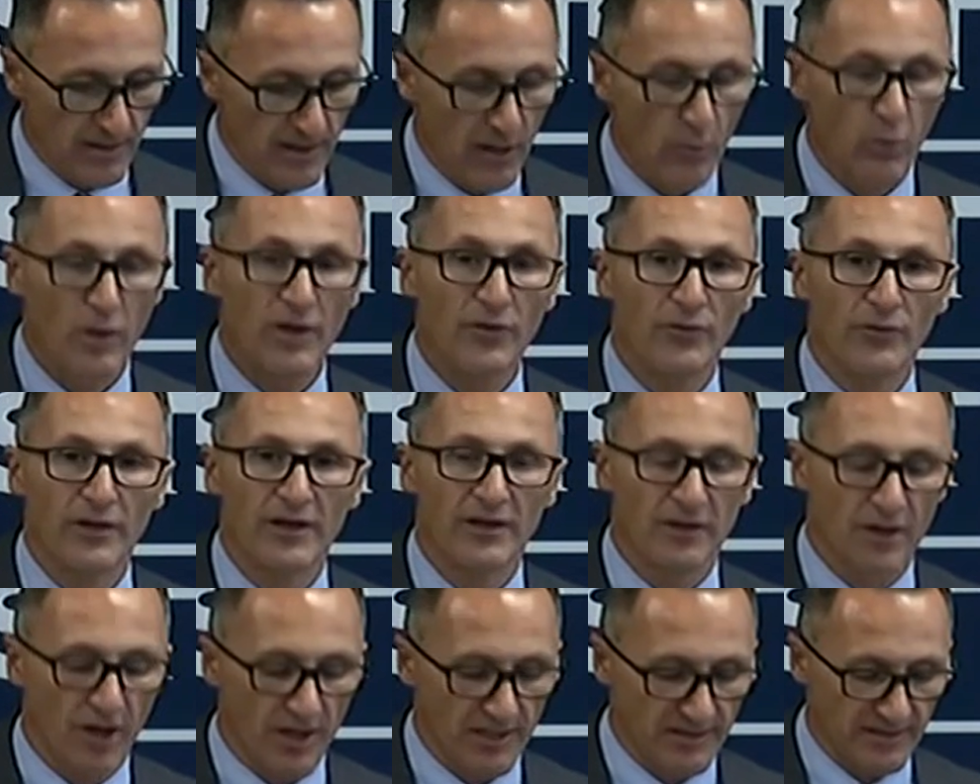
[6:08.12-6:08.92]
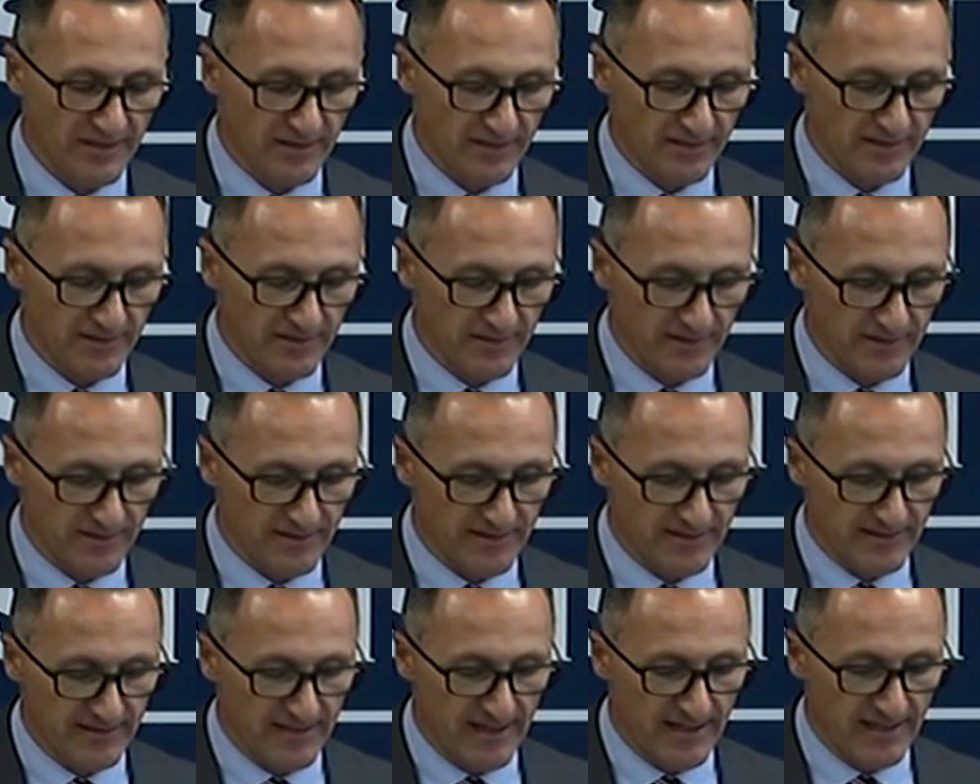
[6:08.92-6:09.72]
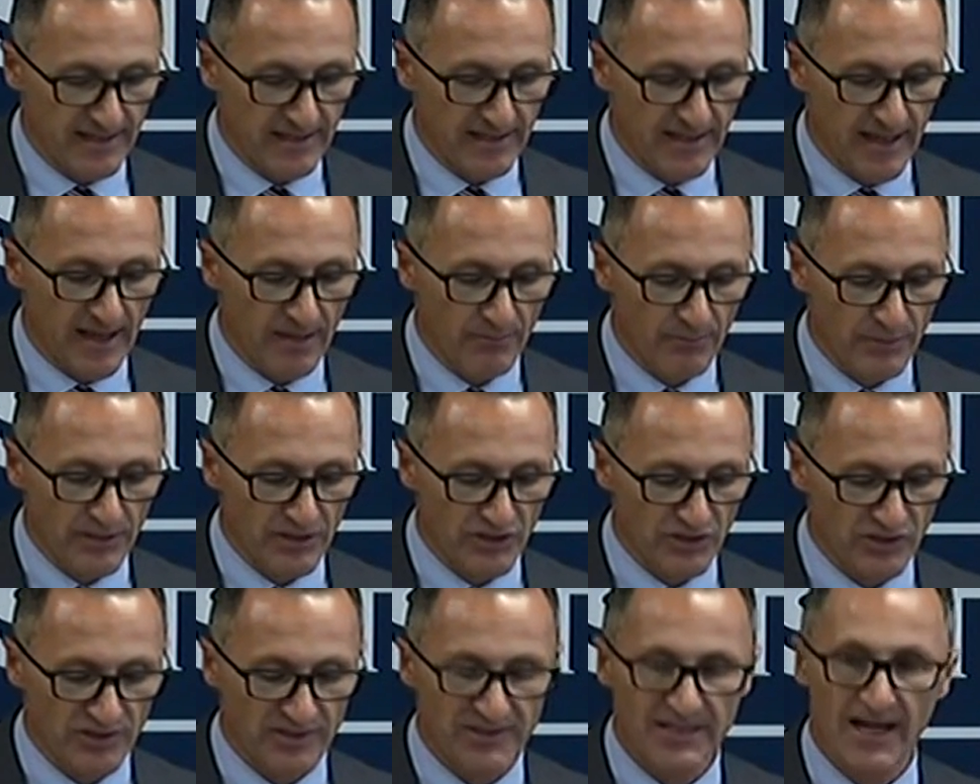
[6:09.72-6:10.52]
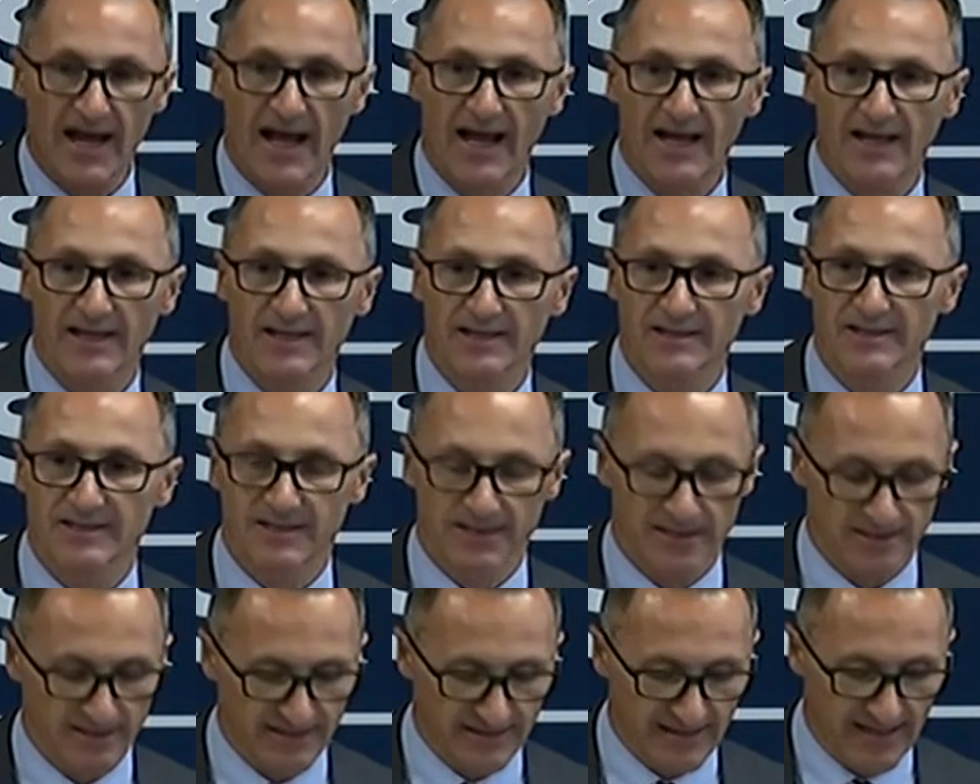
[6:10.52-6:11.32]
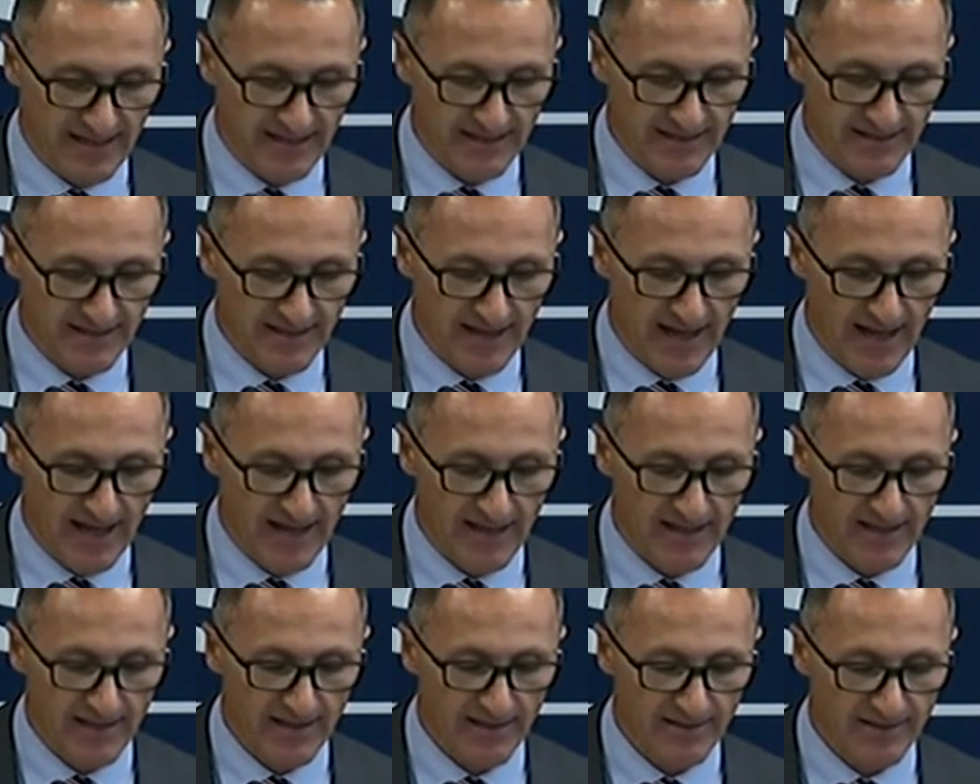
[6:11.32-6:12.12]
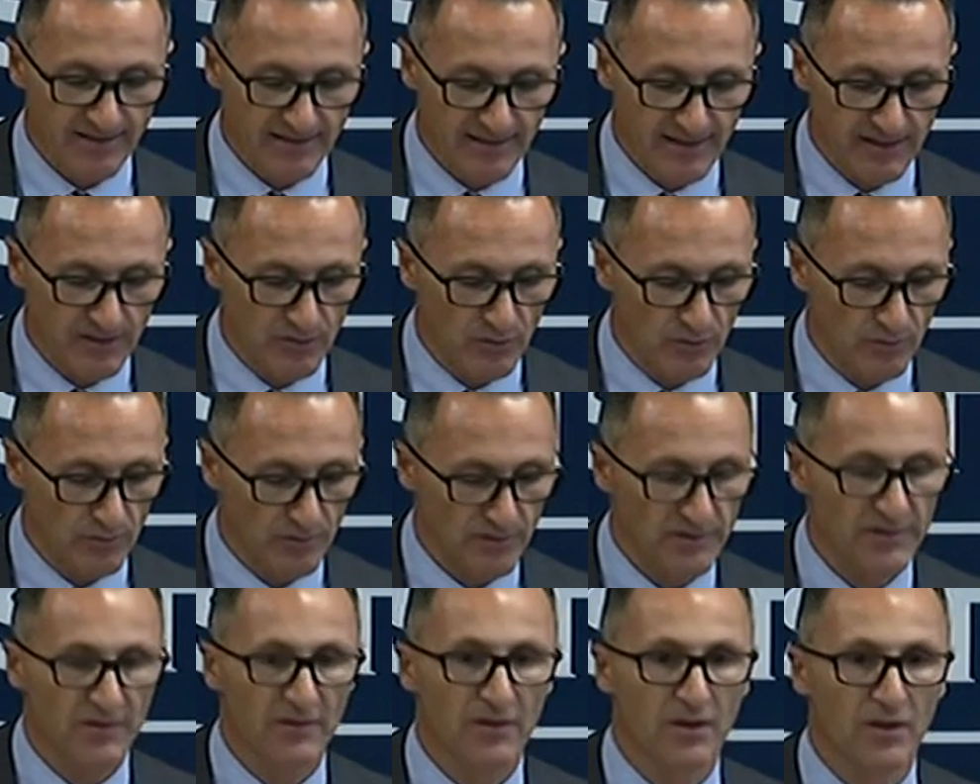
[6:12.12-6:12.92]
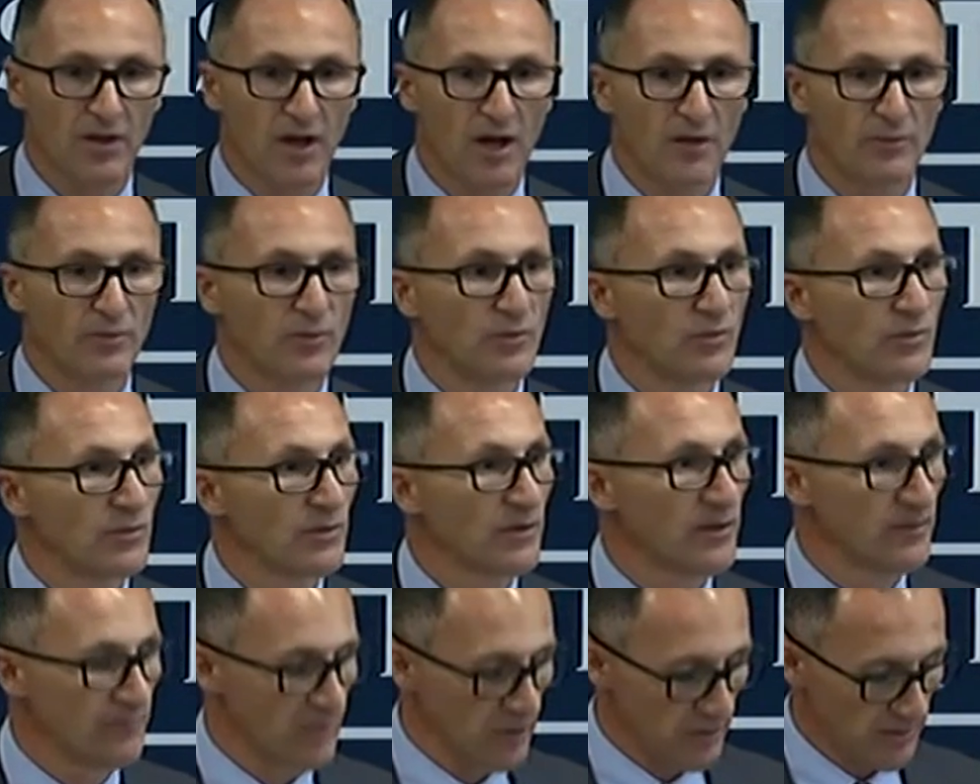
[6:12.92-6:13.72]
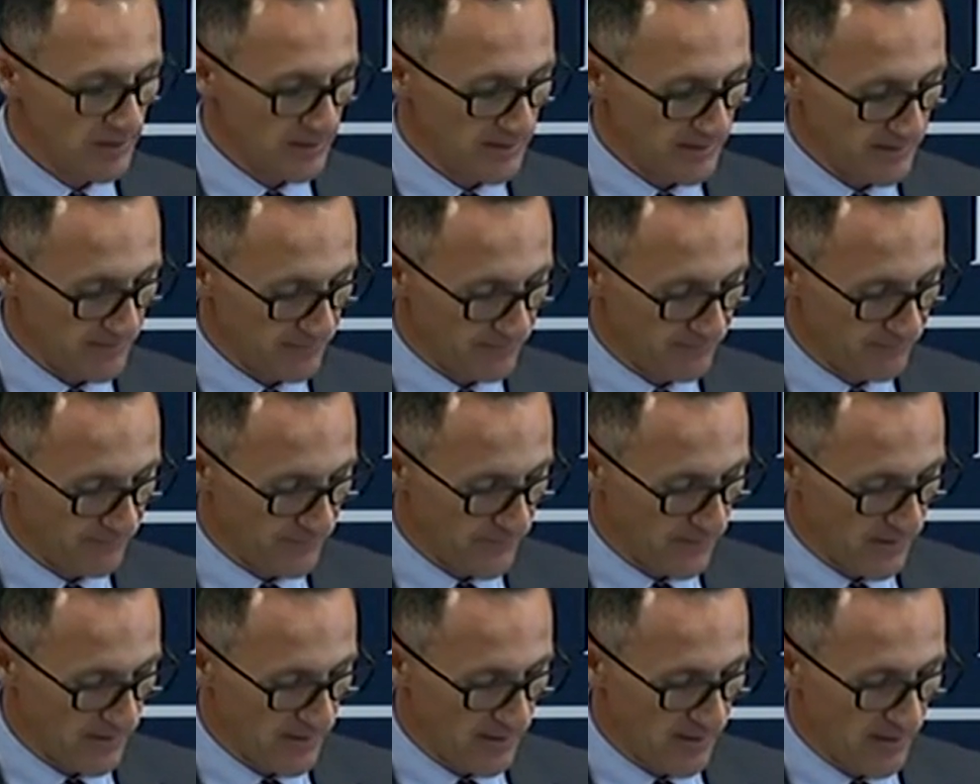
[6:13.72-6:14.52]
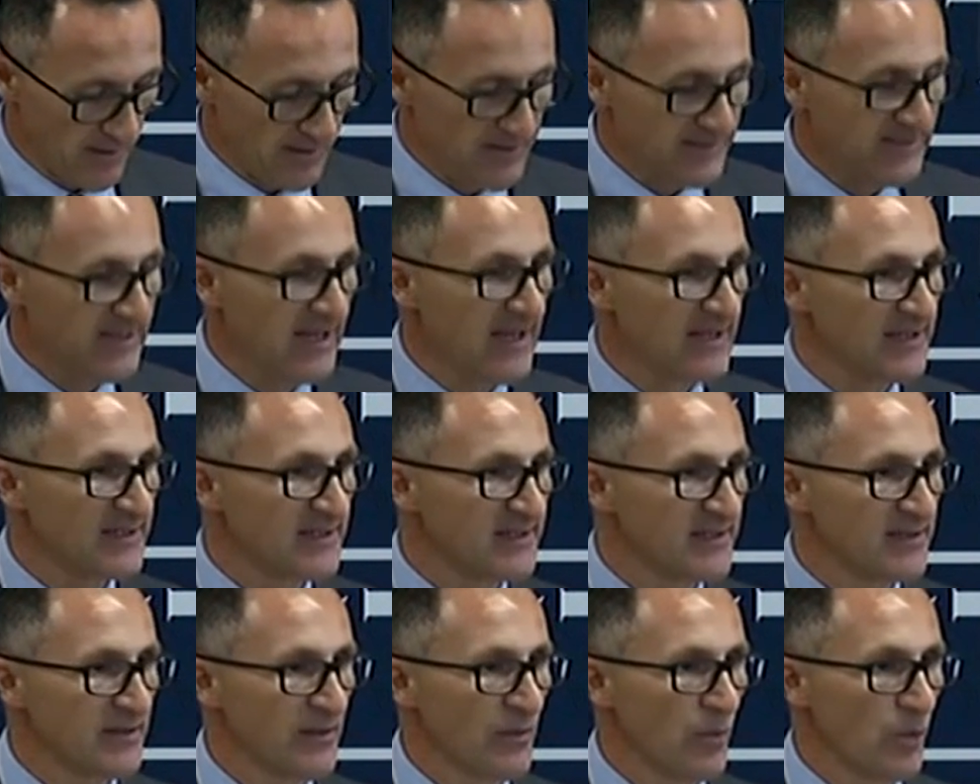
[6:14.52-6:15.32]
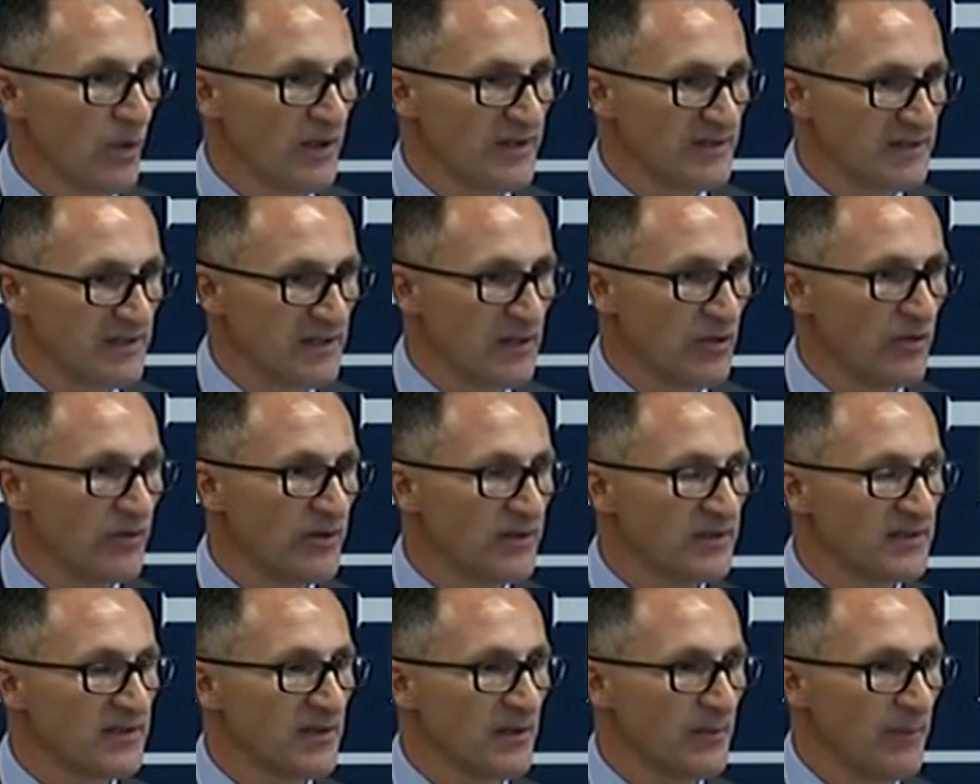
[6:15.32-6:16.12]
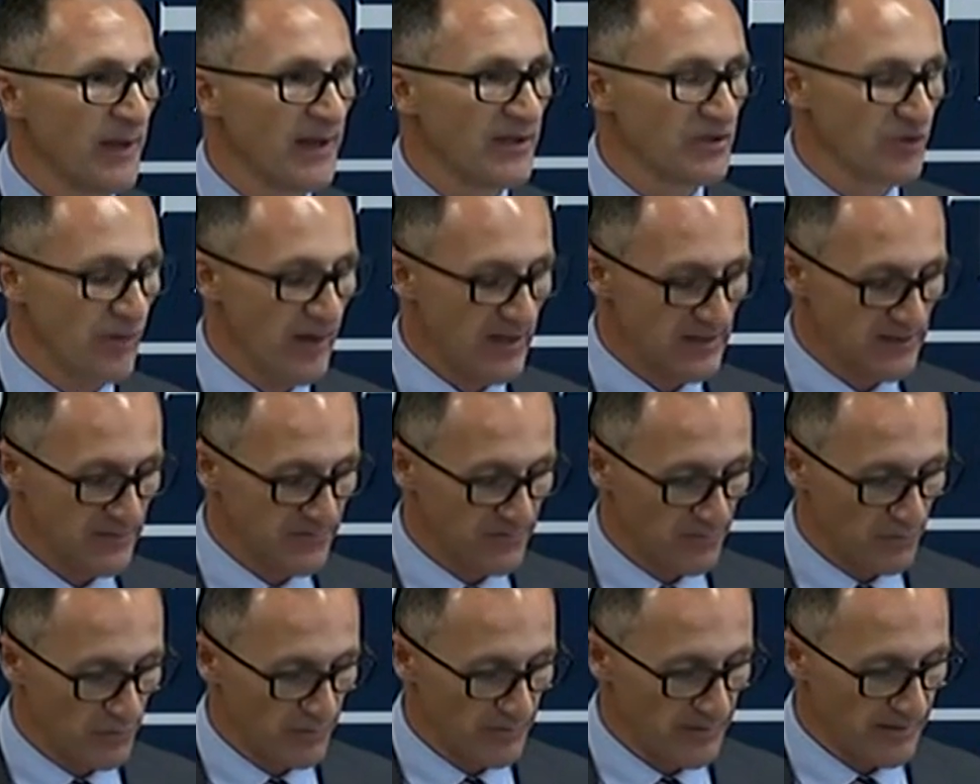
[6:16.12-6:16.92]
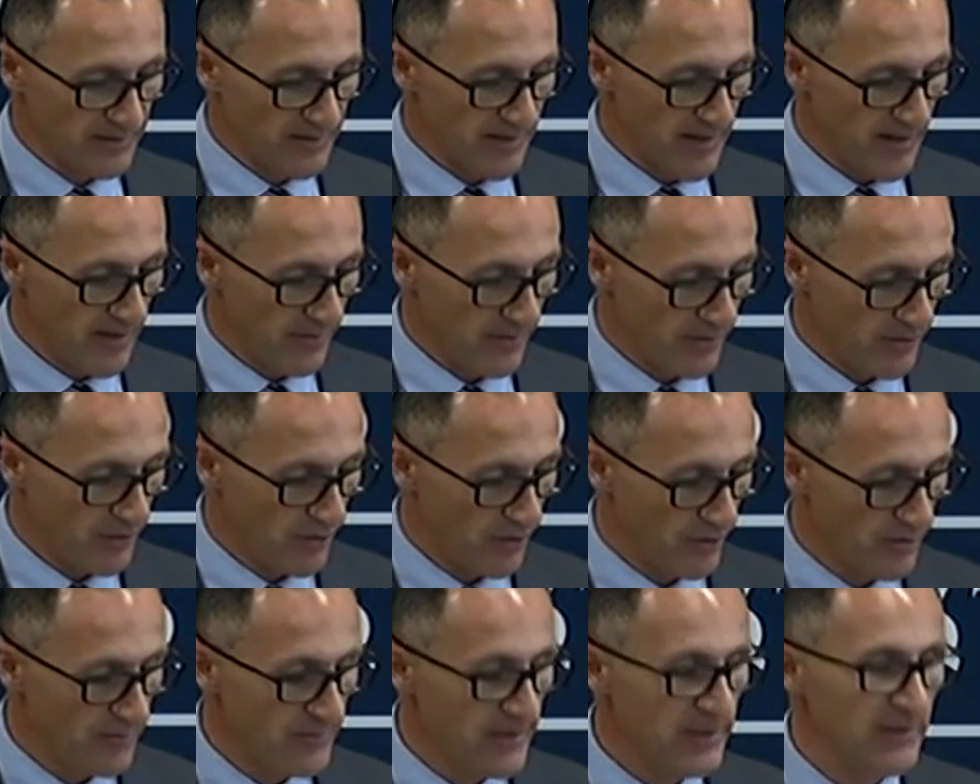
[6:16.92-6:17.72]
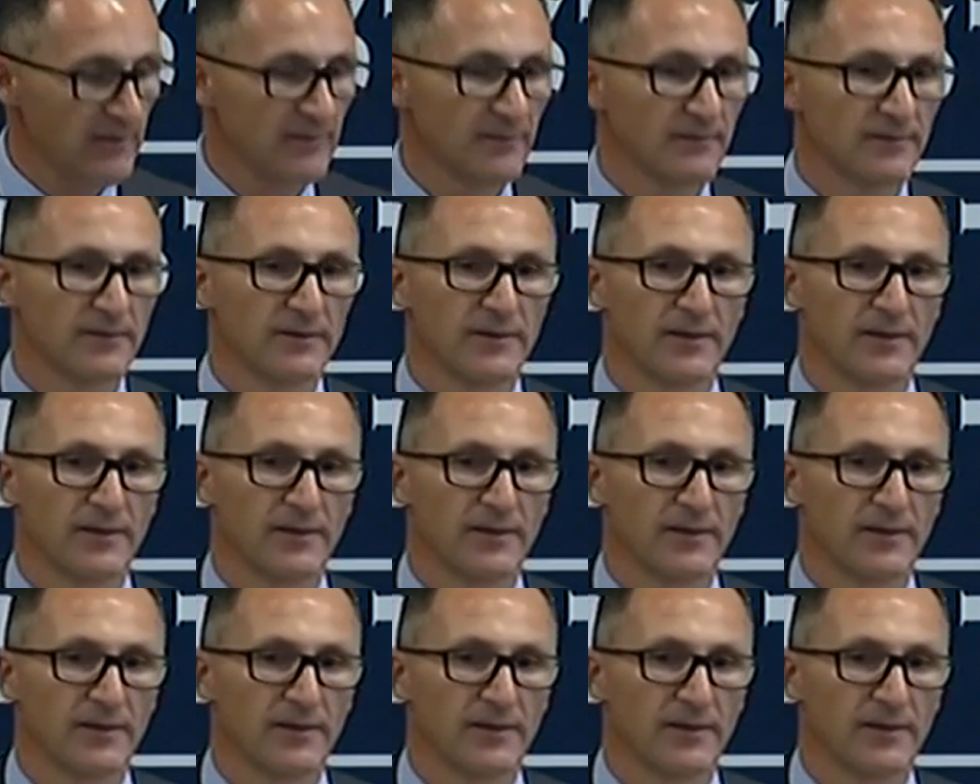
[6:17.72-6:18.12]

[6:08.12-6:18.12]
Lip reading: Now, we realise that setting ambitious targets sends a signal to the global community. It says we're serious about transforming our economy,